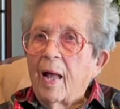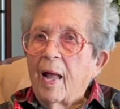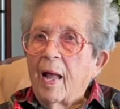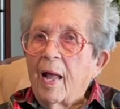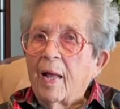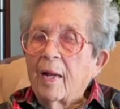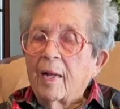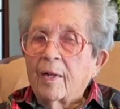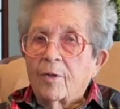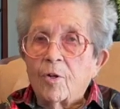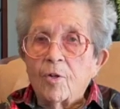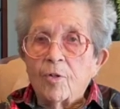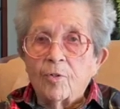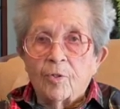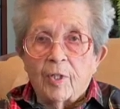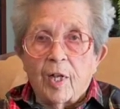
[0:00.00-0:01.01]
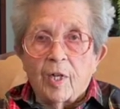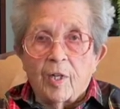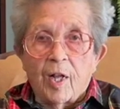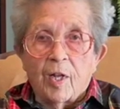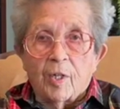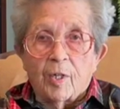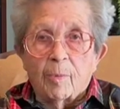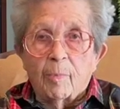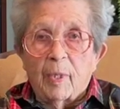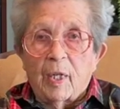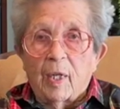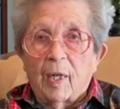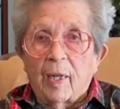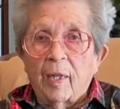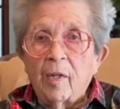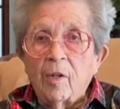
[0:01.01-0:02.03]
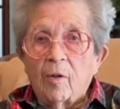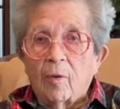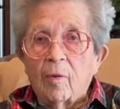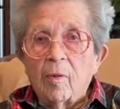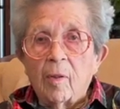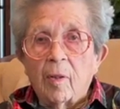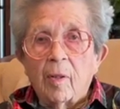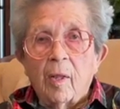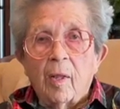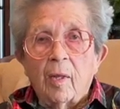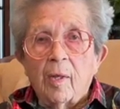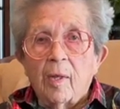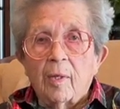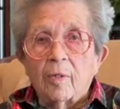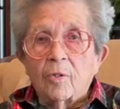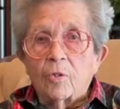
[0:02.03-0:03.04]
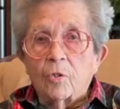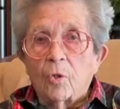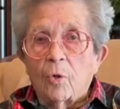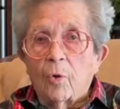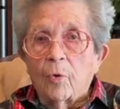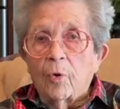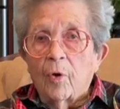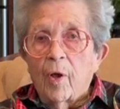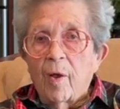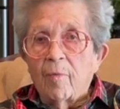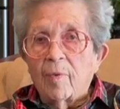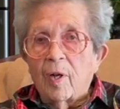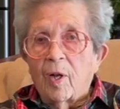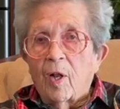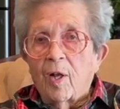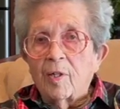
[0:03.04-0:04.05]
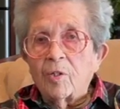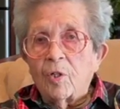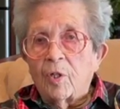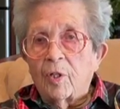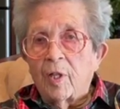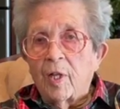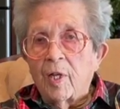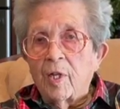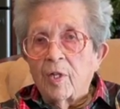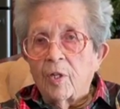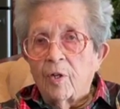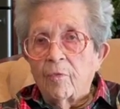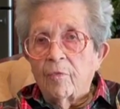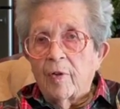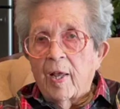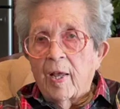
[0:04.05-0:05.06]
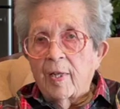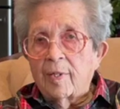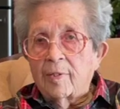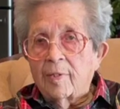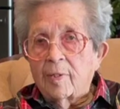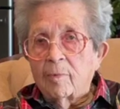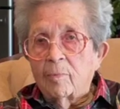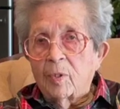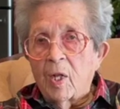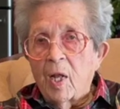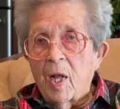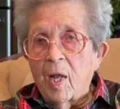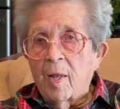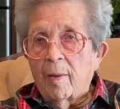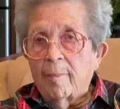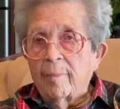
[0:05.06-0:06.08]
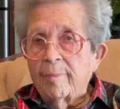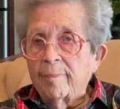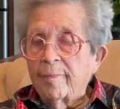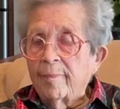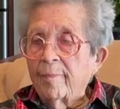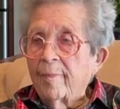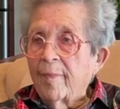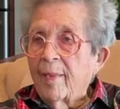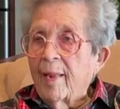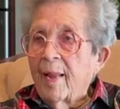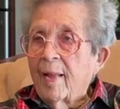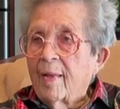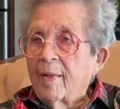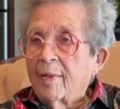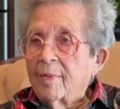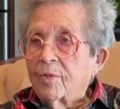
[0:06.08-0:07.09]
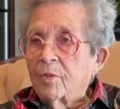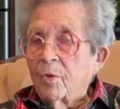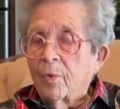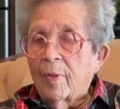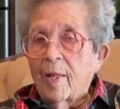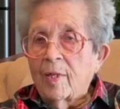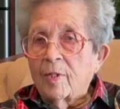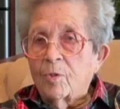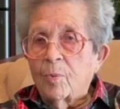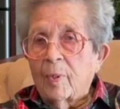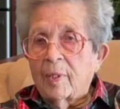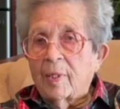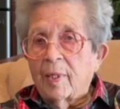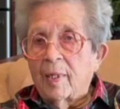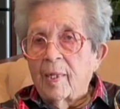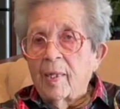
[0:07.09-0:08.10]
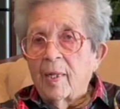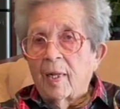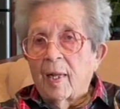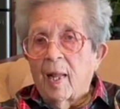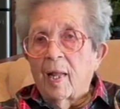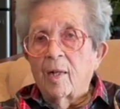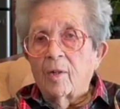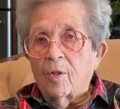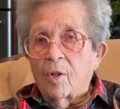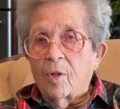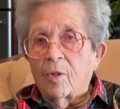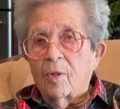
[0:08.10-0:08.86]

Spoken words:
it turns out not to be legal, so you haven't lost a thing and you've gained some time. So that's what they did. Lyle